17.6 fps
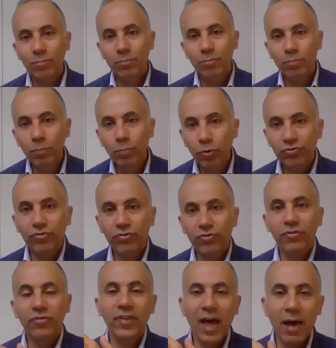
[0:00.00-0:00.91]
uh,
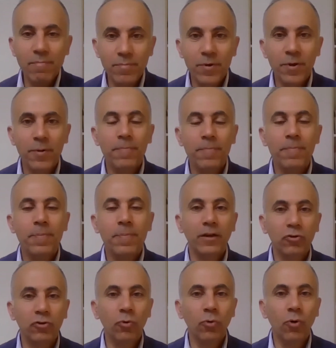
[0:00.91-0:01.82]
pushes them
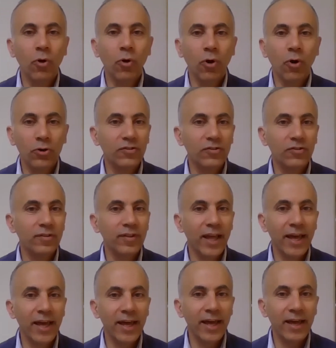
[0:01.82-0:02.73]
uh, towards
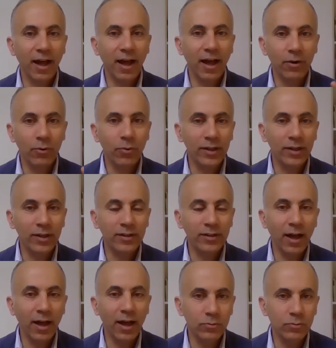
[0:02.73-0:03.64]
their, uh,
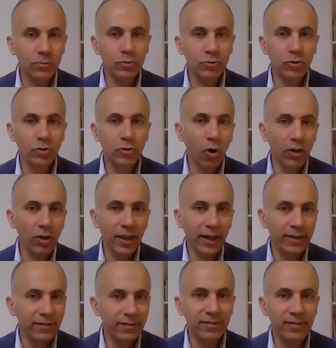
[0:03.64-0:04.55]
what I would
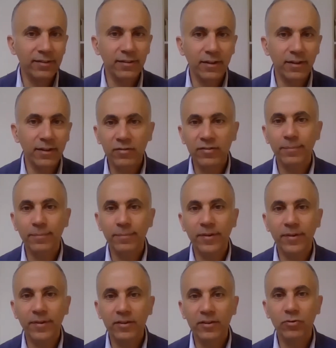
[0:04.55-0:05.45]
call, and this is a
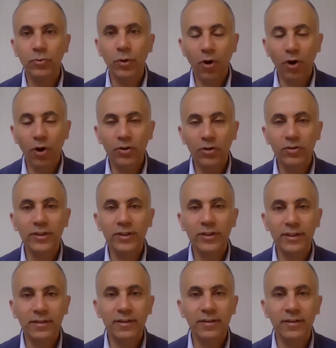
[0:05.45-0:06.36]
concept that we worked
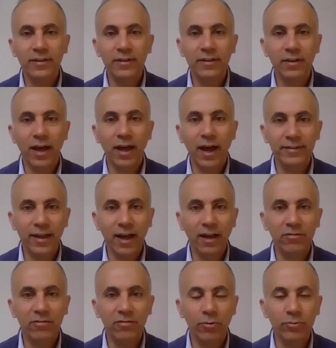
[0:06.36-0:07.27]
on it in
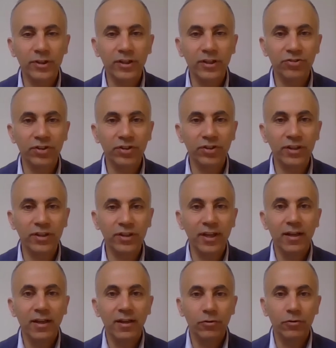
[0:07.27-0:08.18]
Adyan
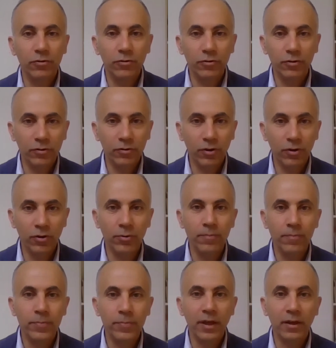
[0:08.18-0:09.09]
Foundation, this,
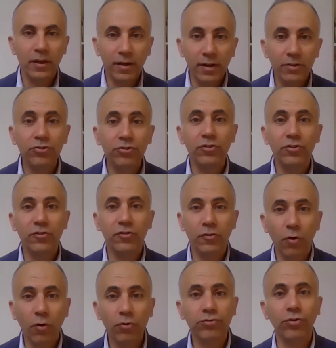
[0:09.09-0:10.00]
the religious
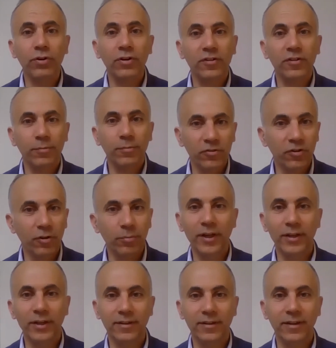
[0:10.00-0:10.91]
social
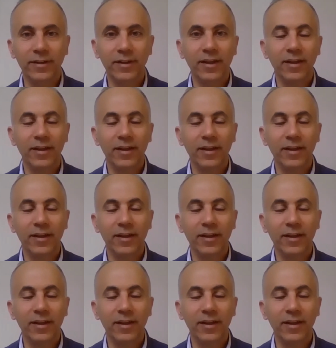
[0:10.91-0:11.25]
responsibility